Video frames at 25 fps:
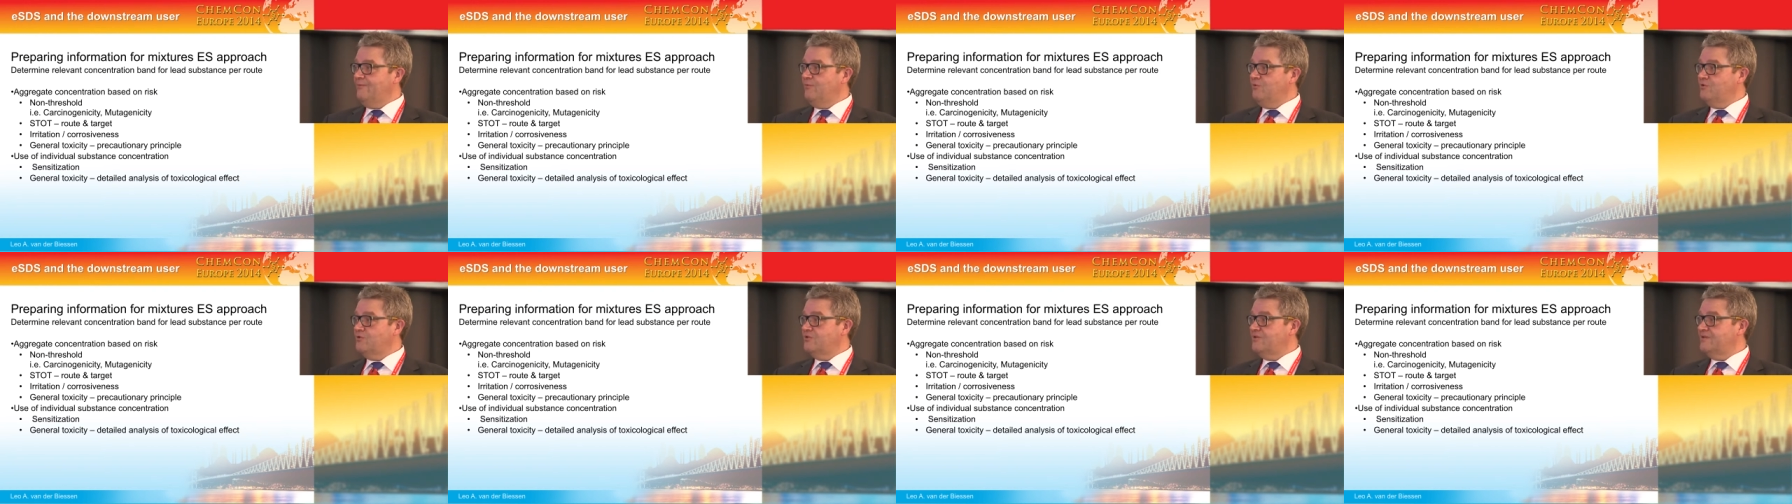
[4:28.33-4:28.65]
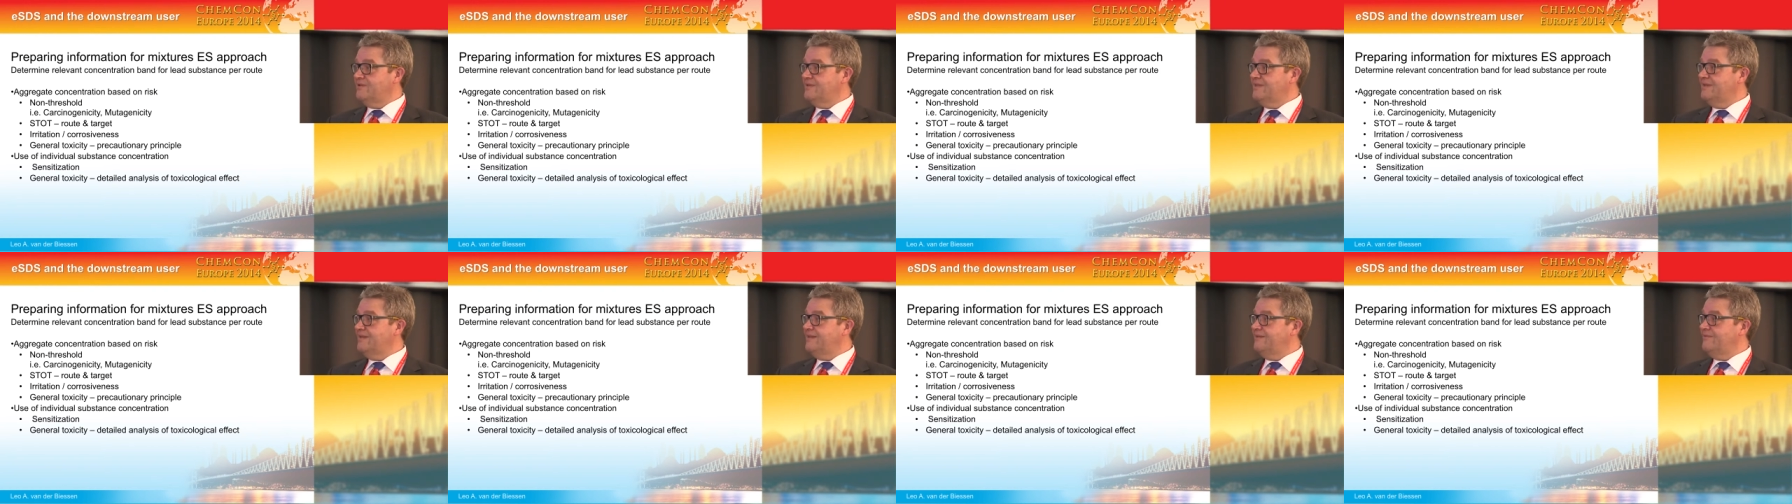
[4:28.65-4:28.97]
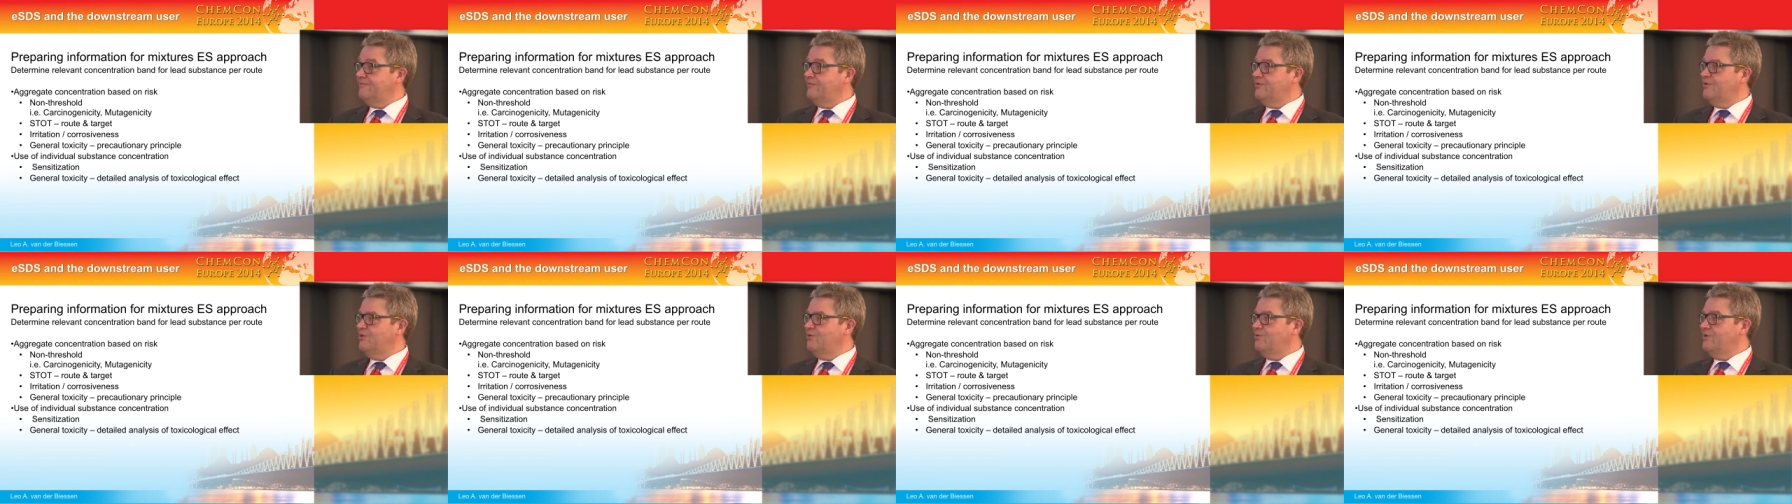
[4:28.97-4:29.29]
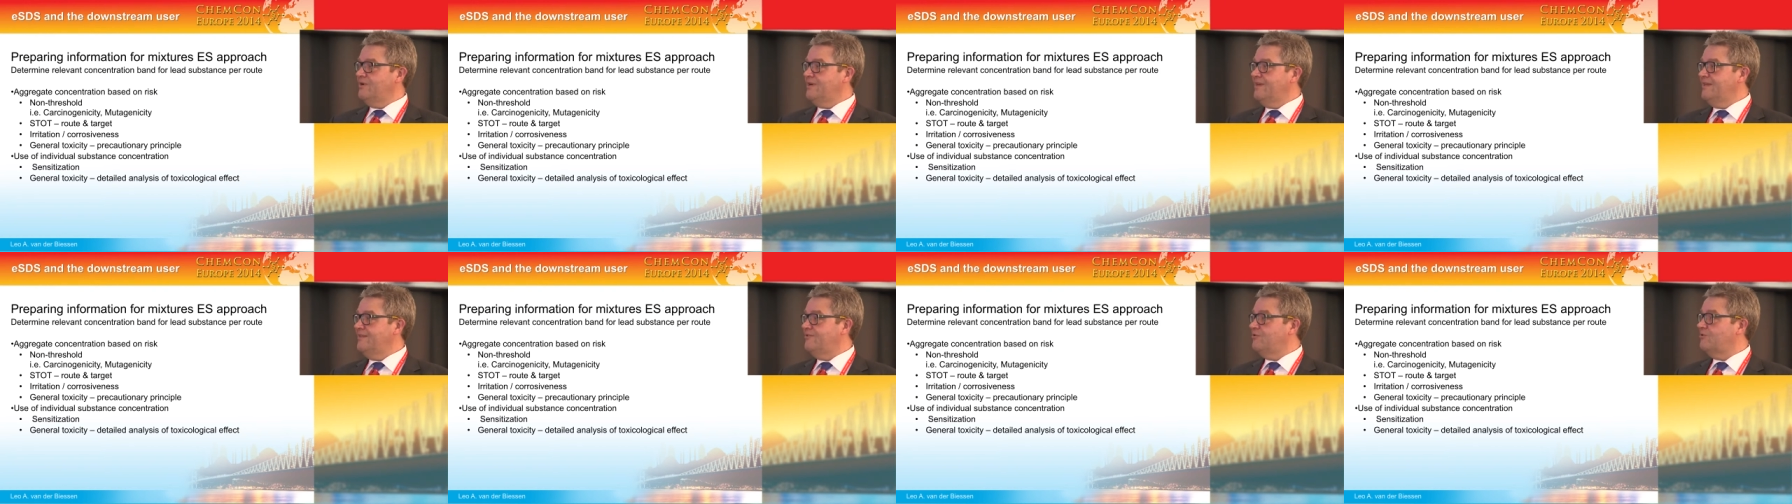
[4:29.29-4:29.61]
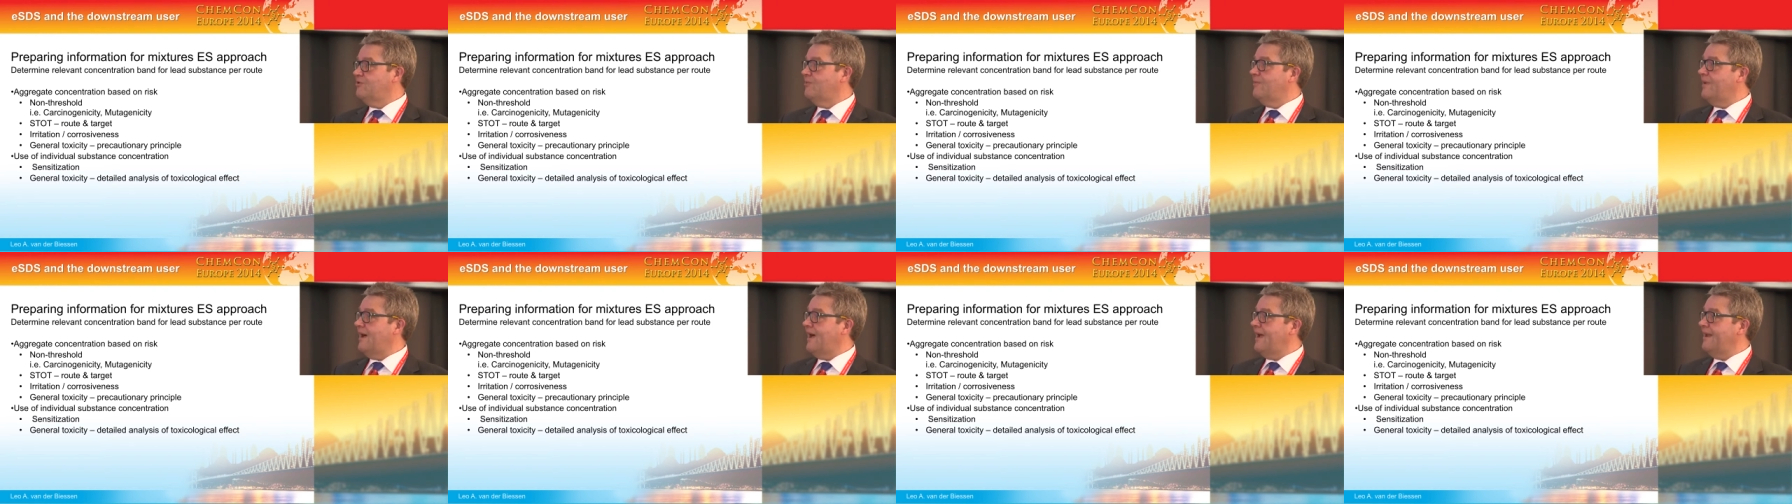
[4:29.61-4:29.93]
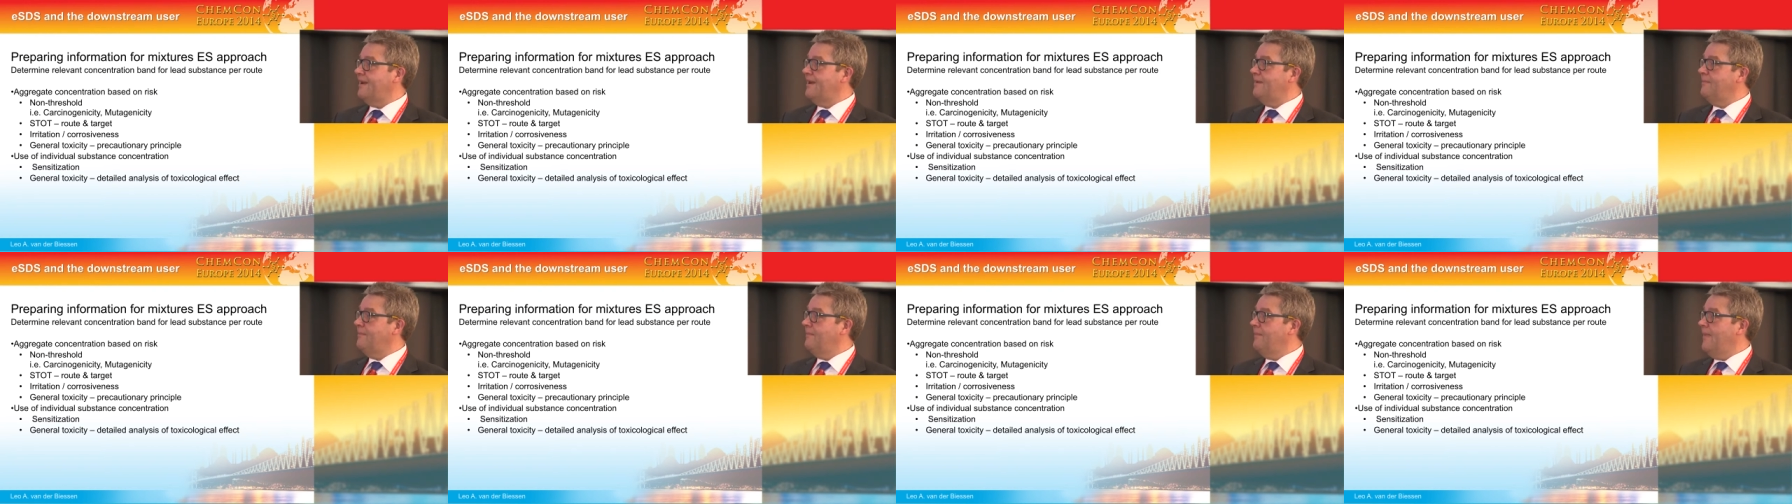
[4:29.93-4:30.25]
would, you would need to
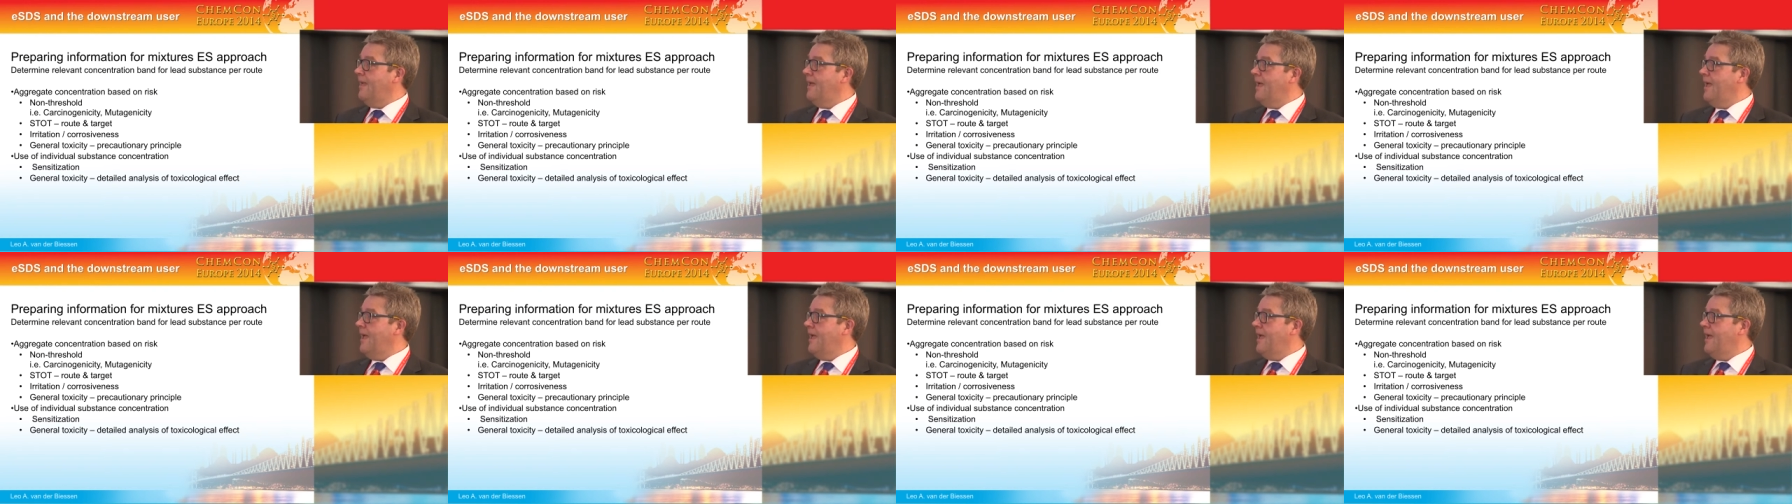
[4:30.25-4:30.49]
combine them.